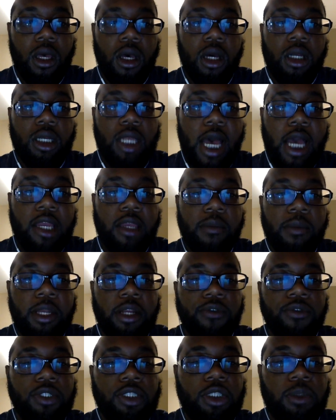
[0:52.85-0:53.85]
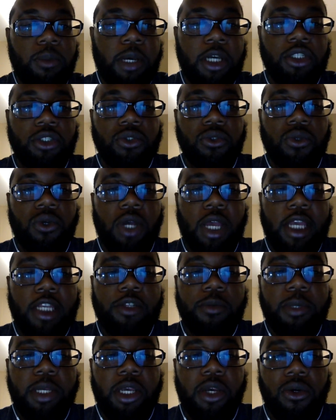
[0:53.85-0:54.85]
A documentary special on
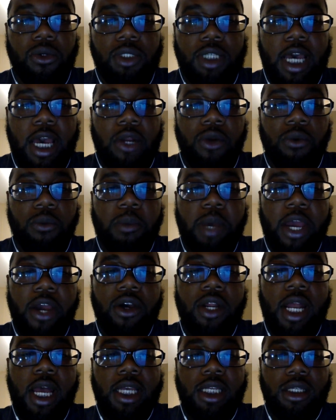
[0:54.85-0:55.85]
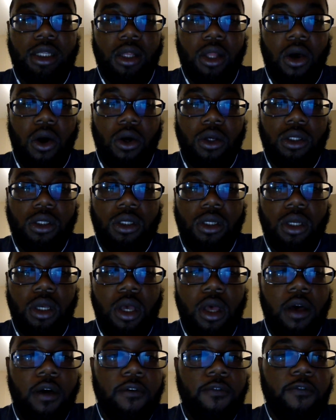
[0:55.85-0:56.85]
HBO titled Paradise Lost
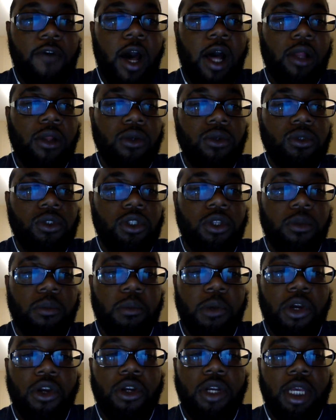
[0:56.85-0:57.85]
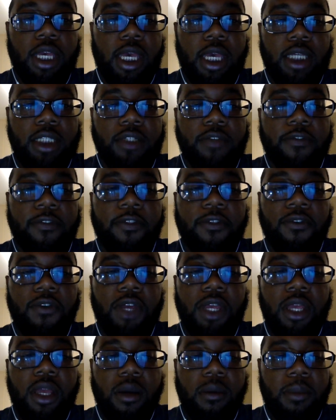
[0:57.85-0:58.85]
follows the murder case of
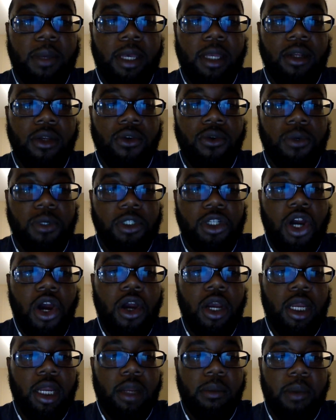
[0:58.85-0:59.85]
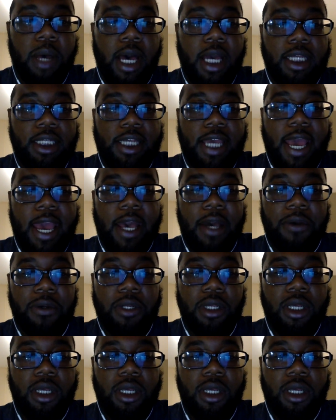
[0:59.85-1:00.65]
three young men who were targeted by a town